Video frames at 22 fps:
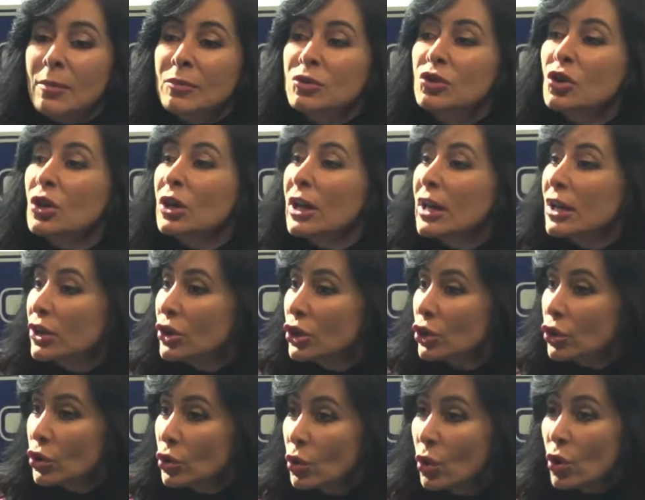So like
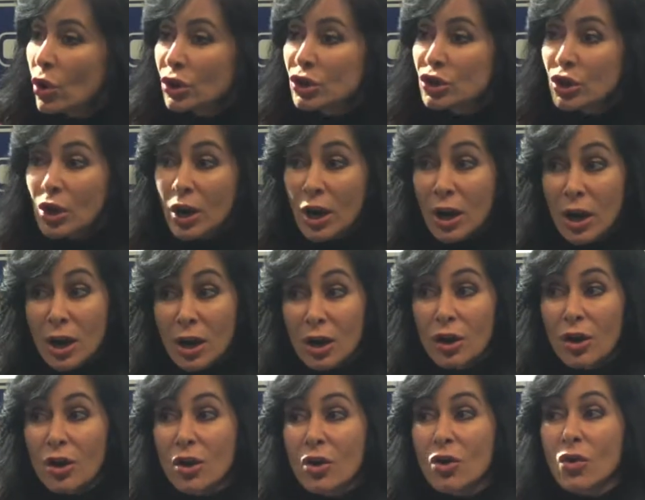New York,
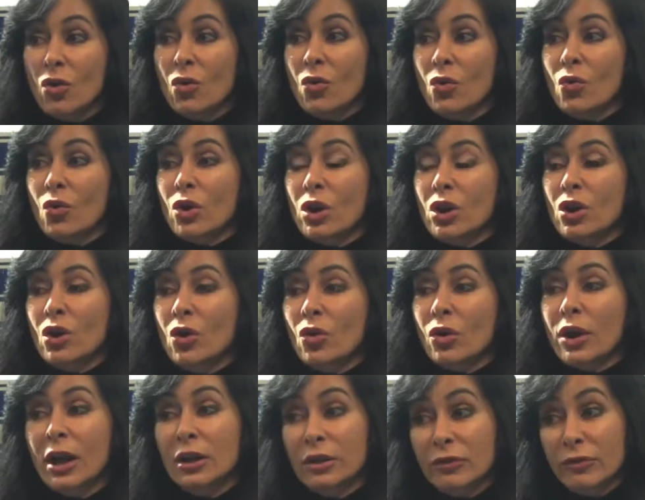Chicago, you know,
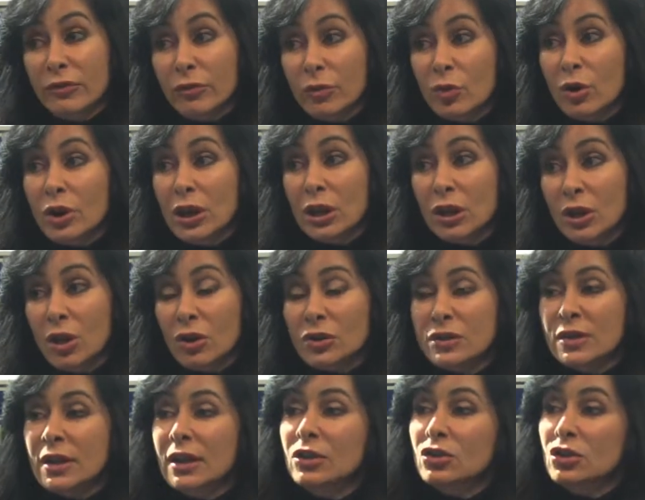California,
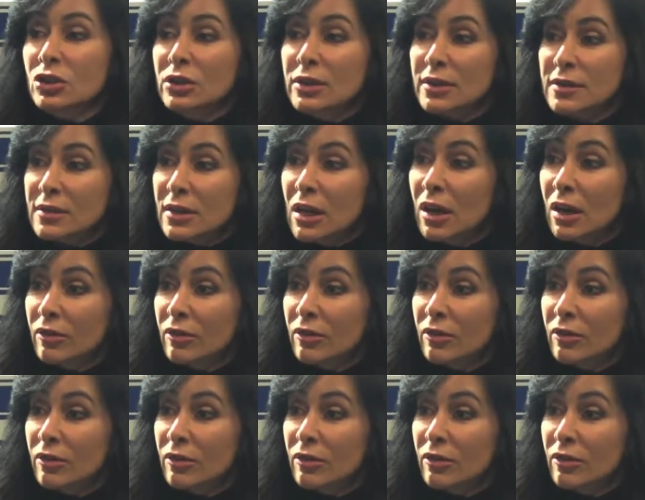Los Angeles,